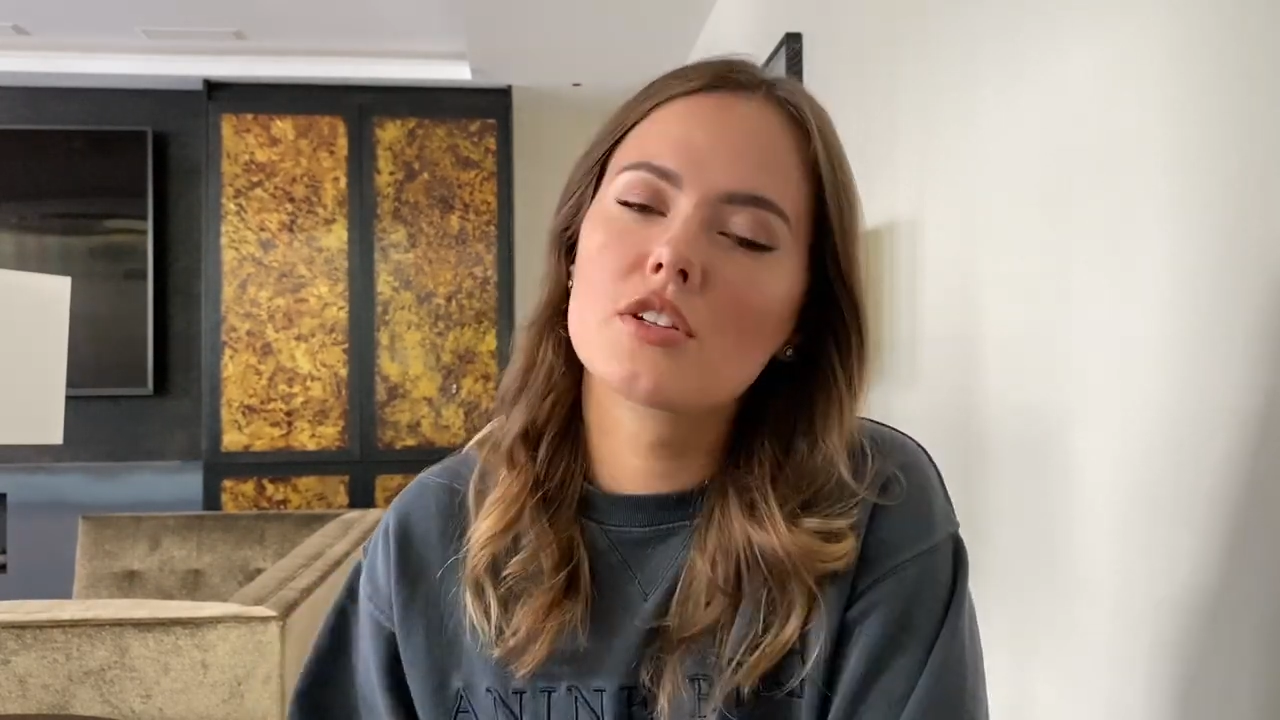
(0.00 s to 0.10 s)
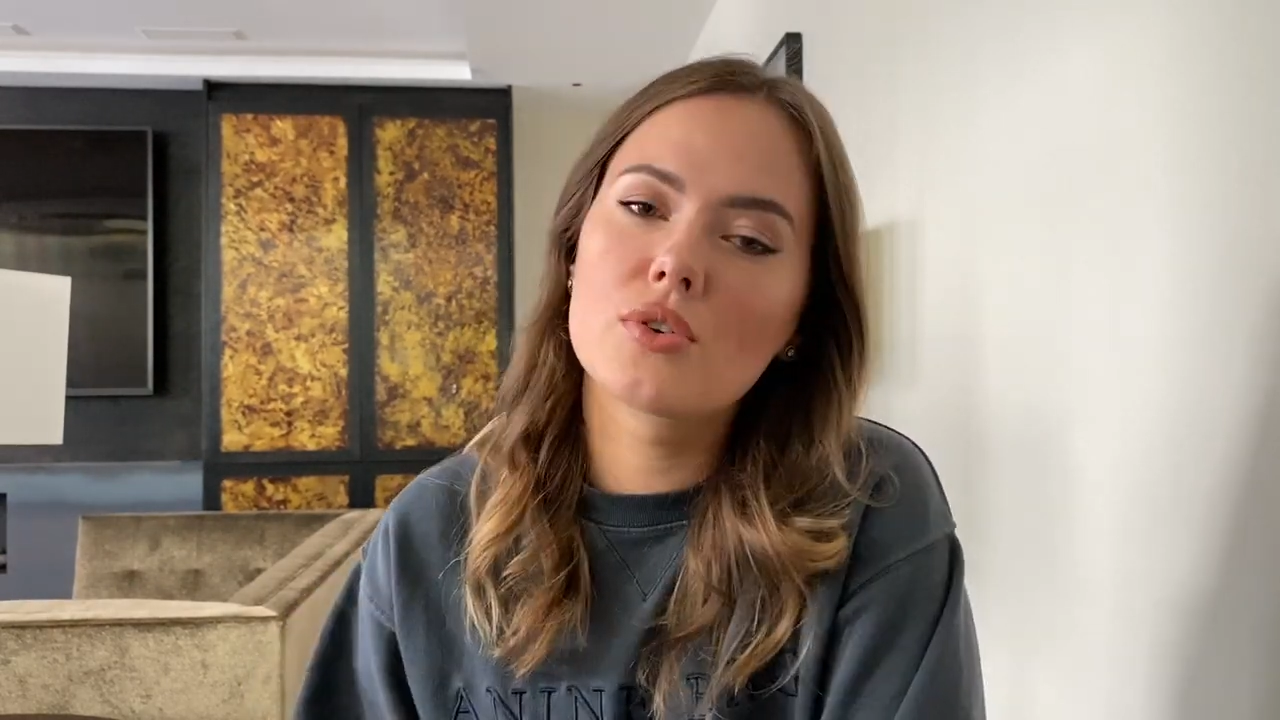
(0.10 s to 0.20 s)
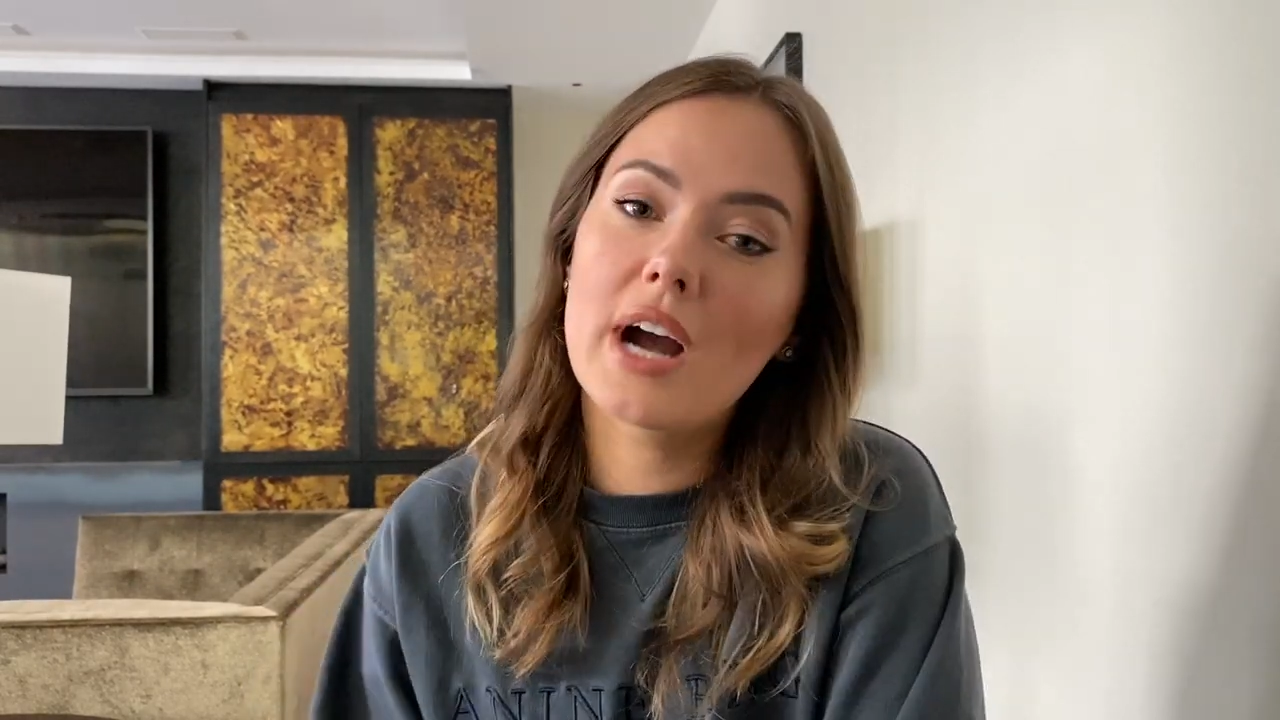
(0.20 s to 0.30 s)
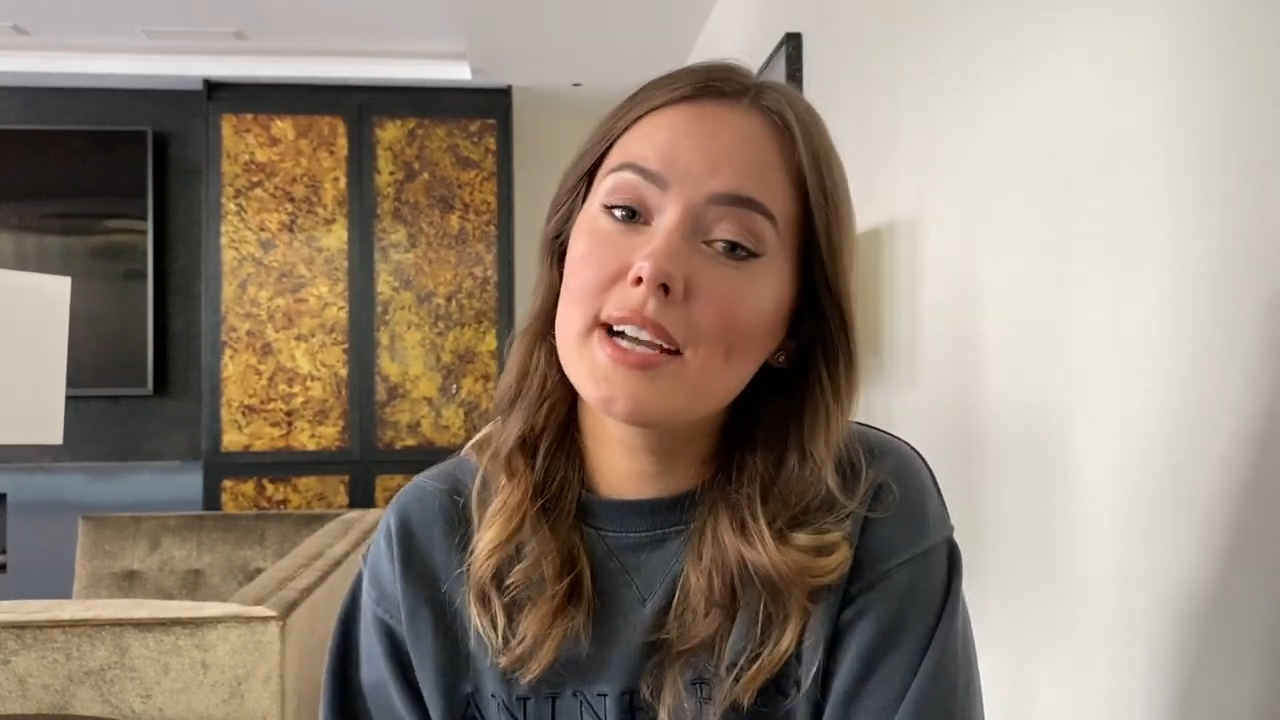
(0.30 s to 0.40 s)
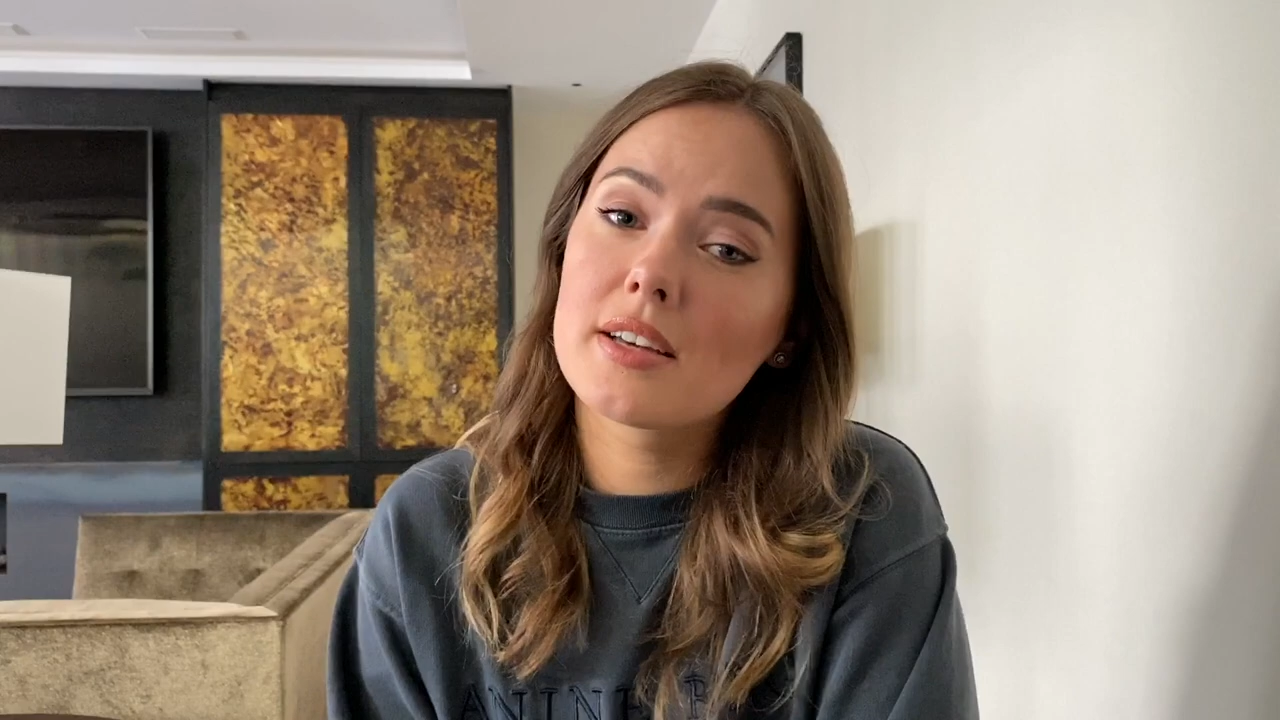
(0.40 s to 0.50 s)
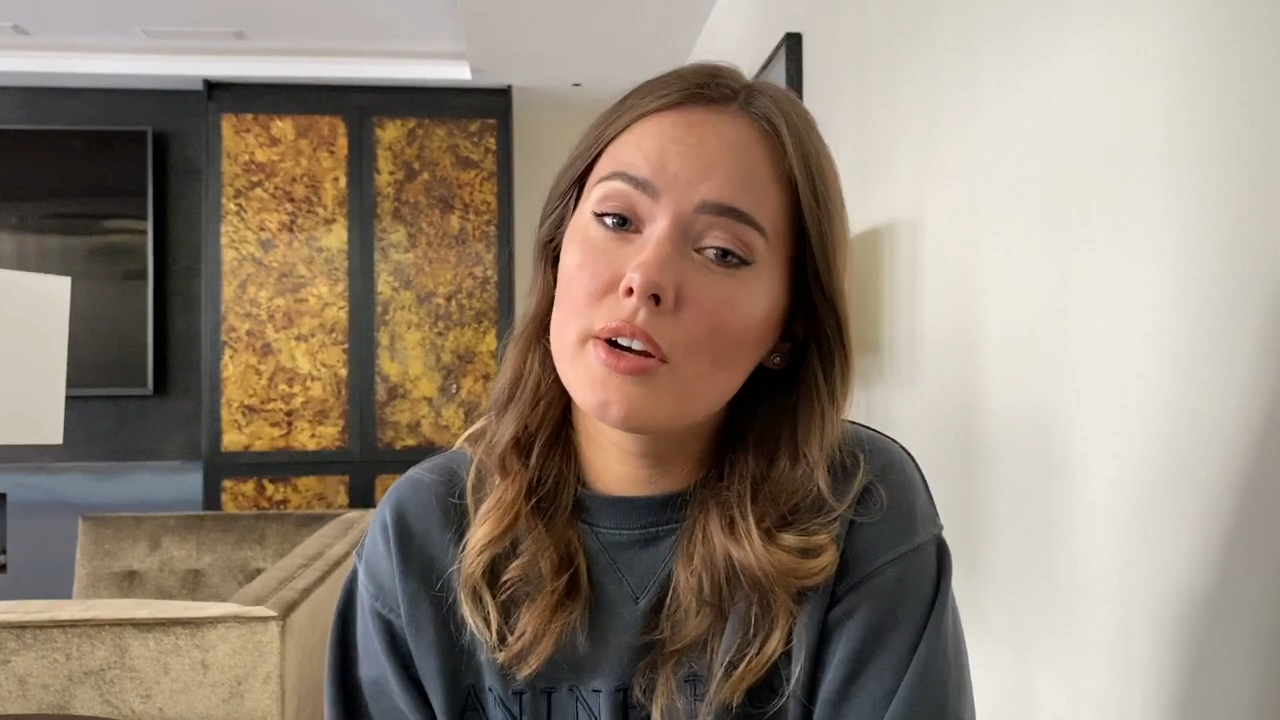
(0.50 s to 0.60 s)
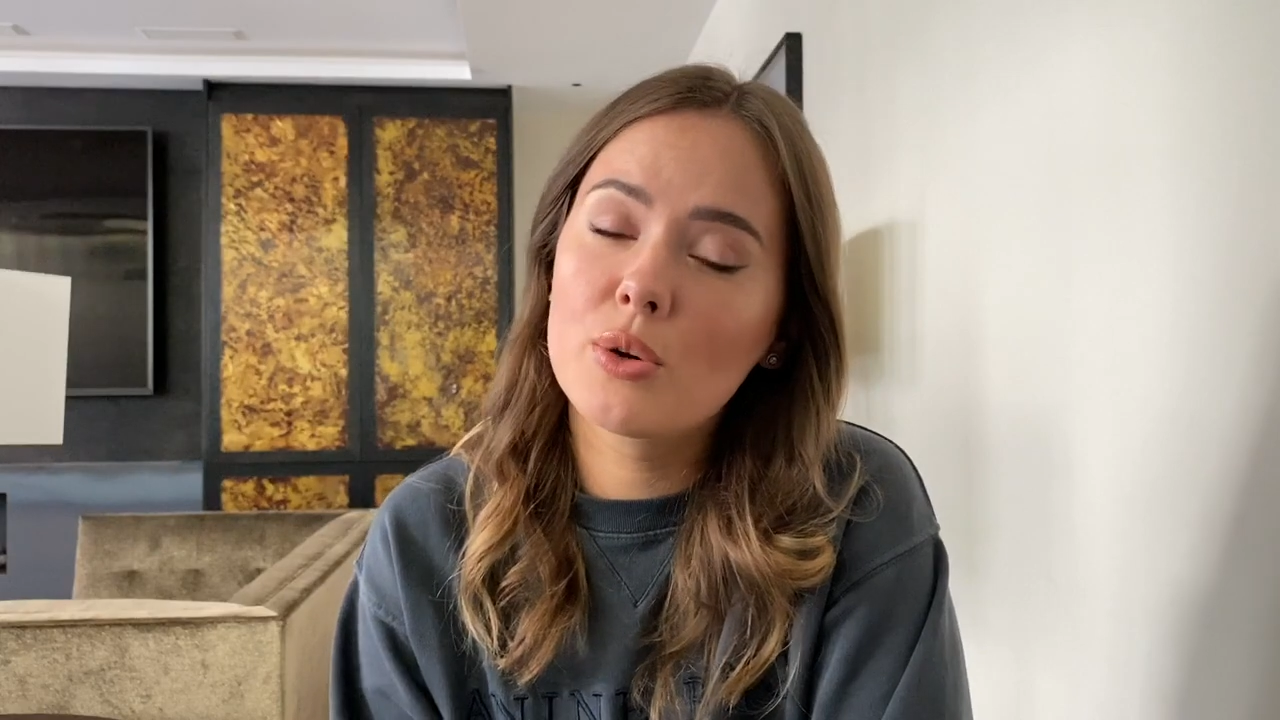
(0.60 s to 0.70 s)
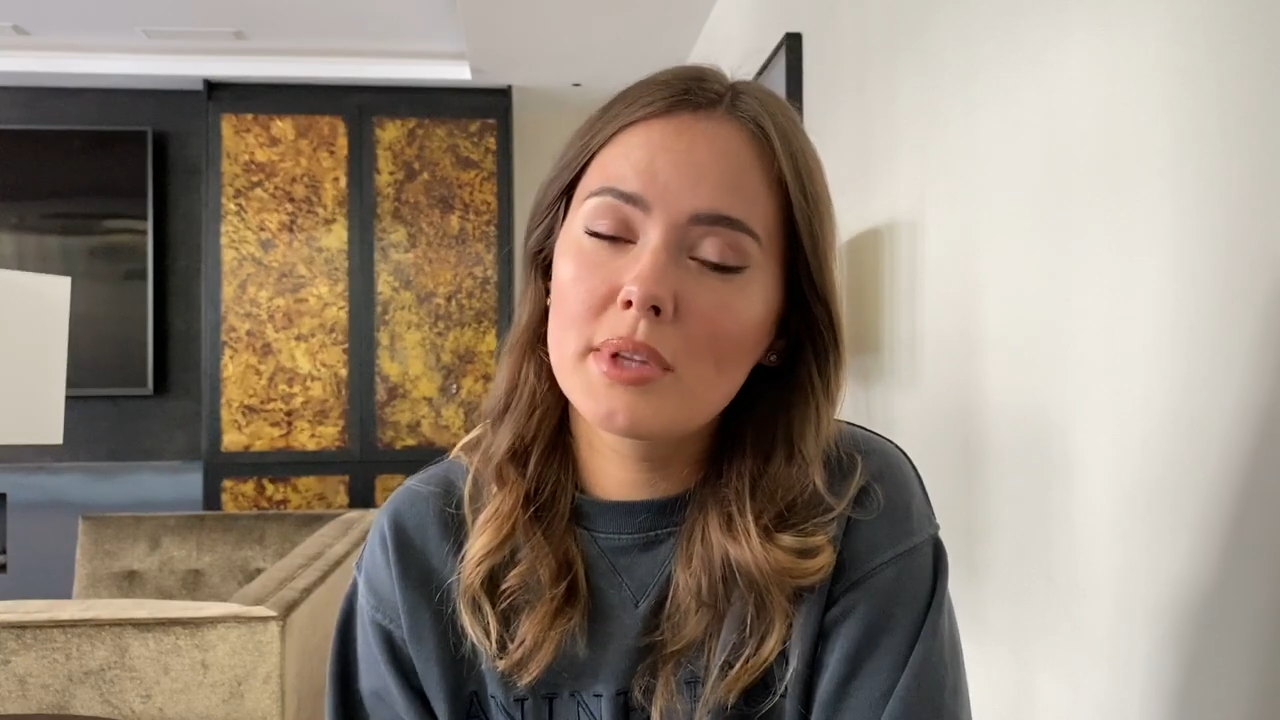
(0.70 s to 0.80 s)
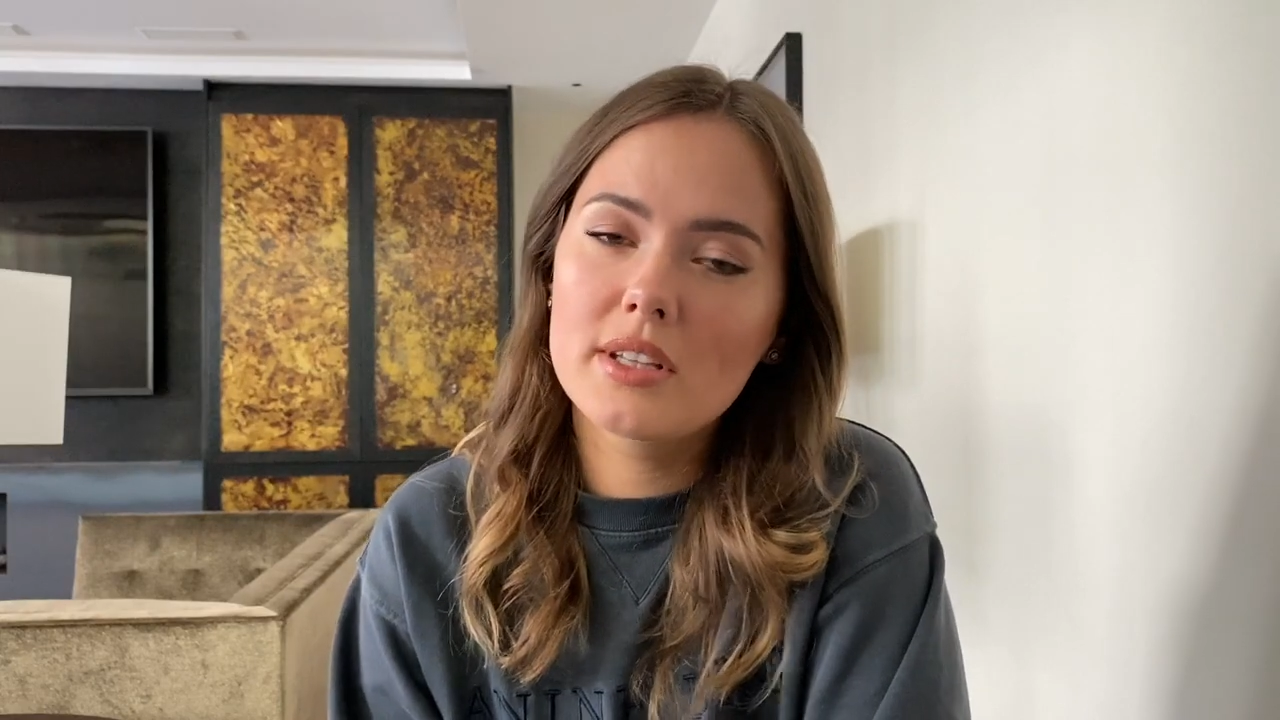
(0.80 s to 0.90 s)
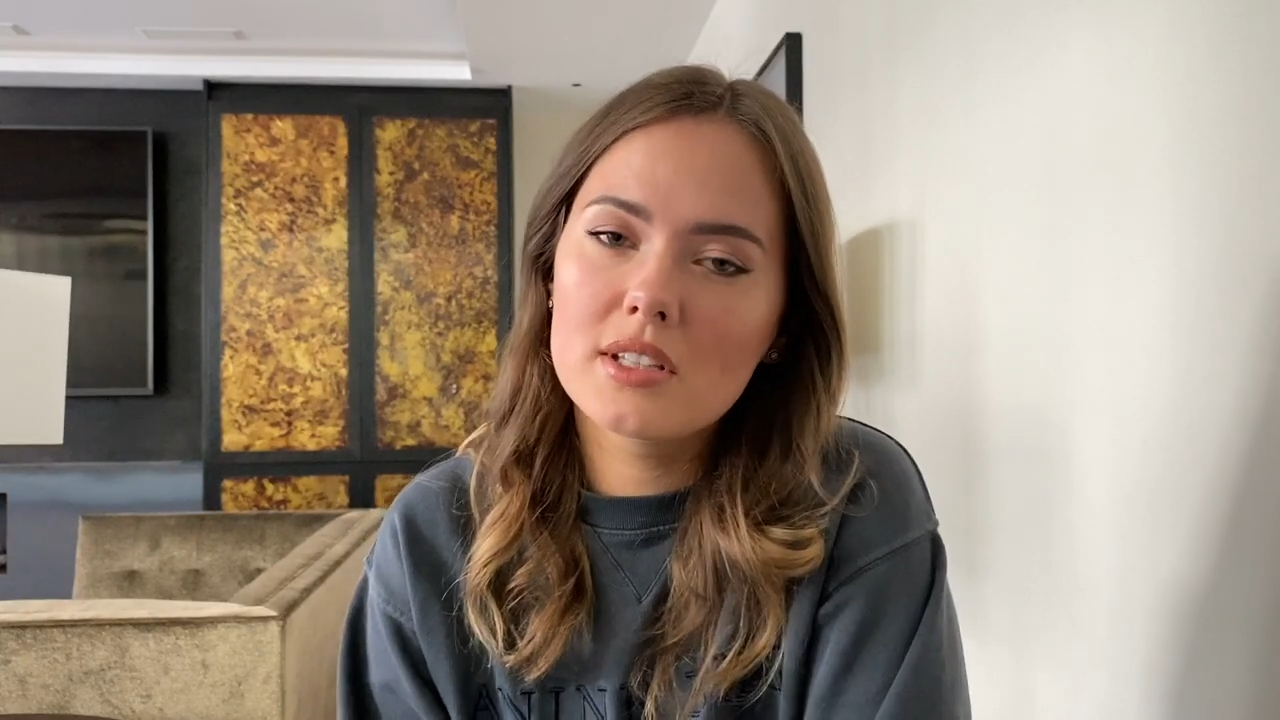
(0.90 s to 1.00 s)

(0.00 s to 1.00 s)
So guys, I hope that